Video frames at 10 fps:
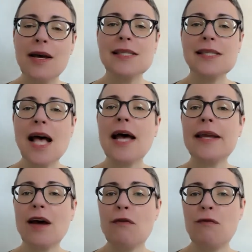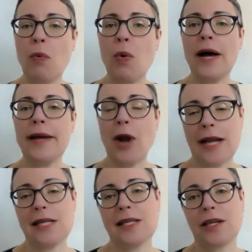side of what
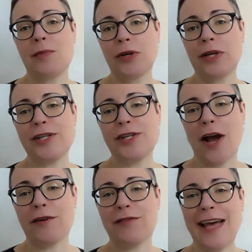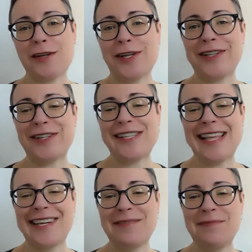practicing community geography actually looks
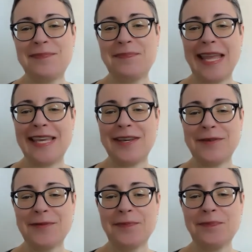like. Thank you.